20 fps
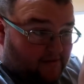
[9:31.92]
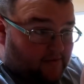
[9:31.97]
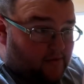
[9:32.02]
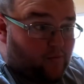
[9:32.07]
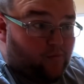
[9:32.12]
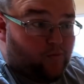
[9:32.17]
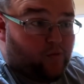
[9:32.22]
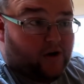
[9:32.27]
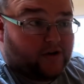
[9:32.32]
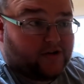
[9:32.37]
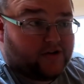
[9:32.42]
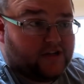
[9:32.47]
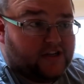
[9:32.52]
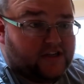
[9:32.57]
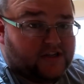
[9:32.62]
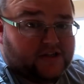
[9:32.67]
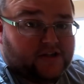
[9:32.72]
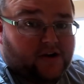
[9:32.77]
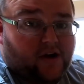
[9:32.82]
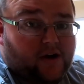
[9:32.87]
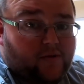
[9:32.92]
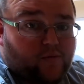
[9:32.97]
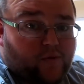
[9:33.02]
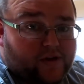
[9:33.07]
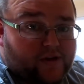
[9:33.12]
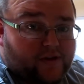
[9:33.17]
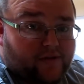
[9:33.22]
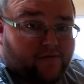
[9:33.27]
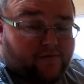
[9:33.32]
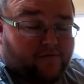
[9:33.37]
maybe one on each side,
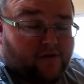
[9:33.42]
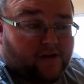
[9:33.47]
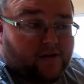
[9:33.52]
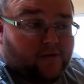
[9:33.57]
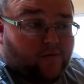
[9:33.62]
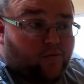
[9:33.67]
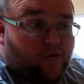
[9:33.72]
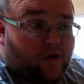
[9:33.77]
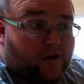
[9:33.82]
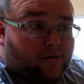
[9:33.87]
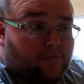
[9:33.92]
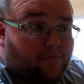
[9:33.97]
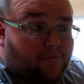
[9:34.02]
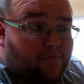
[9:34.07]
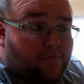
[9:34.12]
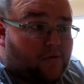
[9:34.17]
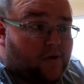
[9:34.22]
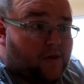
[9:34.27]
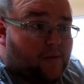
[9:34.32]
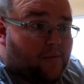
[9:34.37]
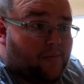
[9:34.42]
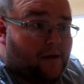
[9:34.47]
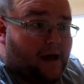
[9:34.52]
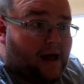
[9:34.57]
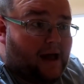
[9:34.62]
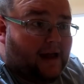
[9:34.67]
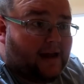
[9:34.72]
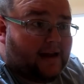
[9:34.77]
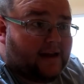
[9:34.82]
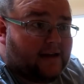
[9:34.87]
one at the front and one on the
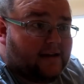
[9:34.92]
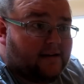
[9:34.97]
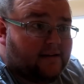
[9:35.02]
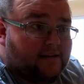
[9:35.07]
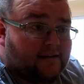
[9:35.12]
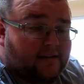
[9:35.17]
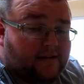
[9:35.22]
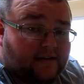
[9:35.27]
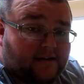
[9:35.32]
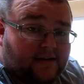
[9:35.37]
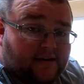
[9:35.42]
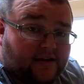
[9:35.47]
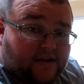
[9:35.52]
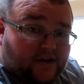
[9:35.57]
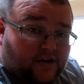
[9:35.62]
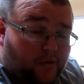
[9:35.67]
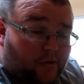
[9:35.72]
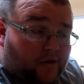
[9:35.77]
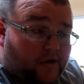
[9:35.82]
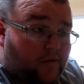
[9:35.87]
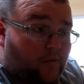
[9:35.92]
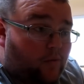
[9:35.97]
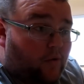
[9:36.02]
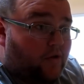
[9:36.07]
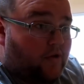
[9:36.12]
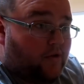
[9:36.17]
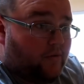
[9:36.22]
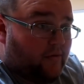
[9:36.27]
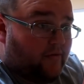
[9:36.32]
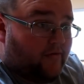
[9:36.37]
back, you only
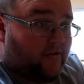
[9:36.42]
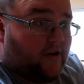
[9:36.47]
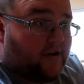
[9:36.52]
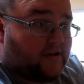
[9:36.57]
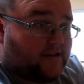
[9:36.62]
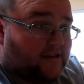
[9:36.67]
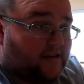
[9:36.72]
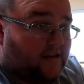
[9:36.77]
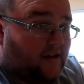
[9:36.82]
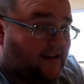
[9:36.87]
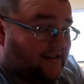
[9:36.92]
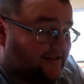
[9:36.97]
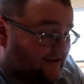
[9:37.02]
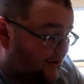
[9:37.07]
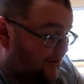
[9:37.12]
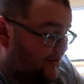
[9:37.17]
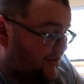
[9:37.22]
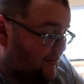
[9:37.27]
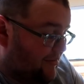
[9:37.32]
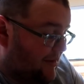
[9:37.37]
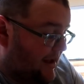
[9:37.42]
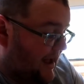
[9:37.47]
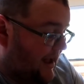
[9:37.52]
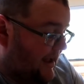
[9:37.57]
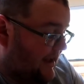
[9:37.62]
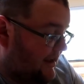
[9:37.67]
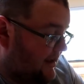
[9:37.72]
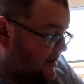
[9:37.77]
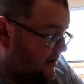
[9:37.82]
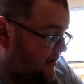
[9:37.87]
want the reversing lines on the
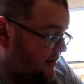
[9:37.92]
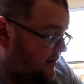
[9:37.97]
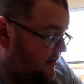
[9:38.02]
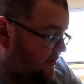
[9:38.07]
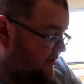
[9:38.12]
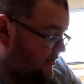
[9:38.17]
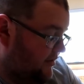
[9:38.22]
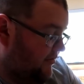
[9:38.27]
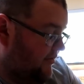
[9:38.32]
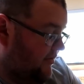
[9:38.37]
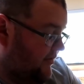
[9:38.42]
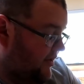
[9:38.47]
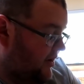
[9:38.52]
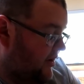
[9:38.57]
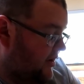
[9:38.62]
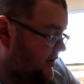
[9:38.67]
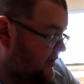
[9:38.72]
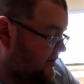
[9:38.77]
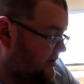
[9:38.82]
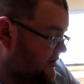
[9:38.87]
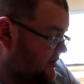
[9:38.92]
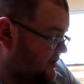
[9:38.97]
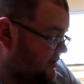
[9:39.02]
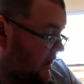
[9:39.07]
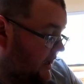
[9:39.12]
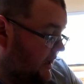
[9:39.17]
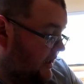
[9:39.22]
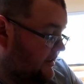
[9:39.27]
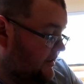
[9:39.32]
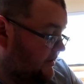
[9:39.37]
back to reverse.
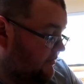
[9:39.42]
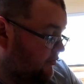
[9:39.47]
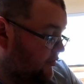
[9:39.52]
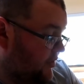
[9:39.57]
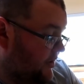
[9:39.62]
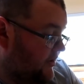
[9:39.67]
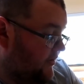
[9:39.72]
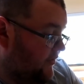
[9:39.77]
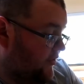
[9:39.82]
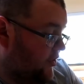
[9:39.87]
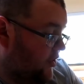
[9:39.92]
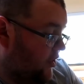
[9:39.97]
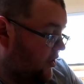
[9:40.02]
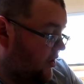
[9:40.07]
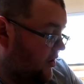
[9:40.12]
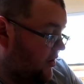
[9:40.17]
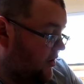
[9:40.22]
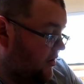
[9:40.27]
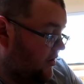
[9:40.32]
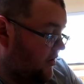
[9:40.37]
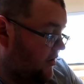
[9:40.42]
And when you've got